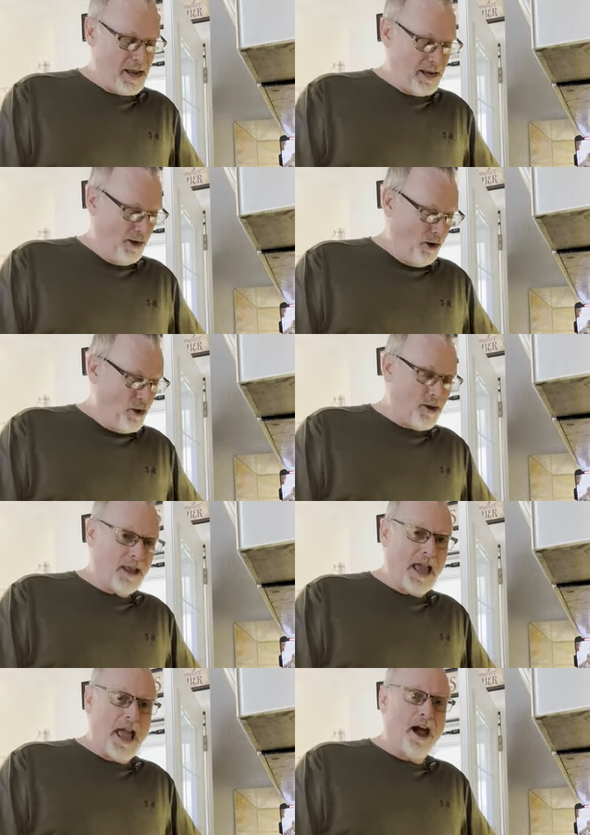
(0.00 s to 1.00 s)
And
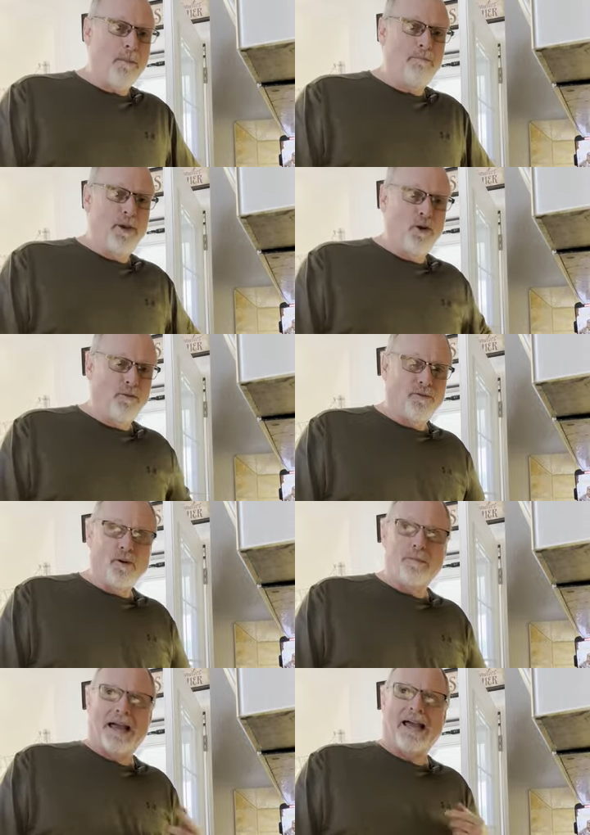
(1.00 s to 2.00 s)
look how
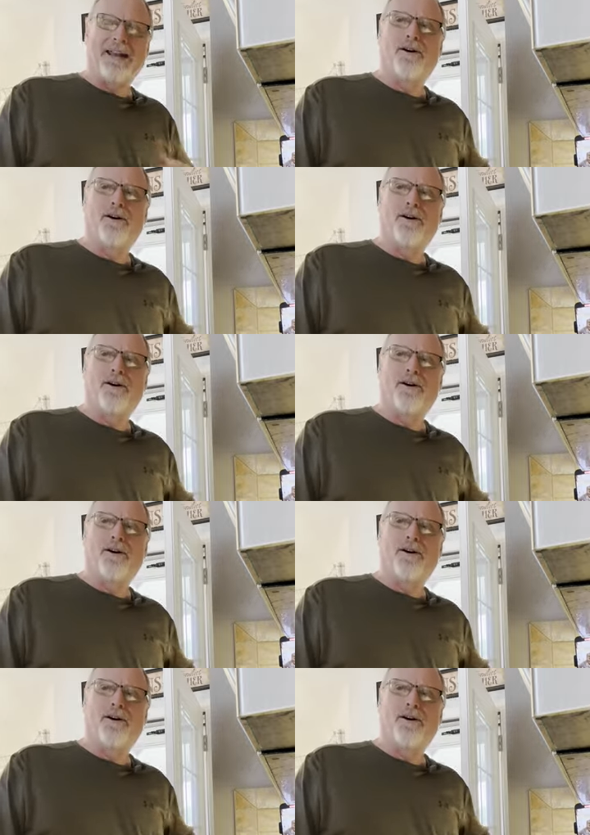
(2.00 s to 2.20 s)
beautiful mine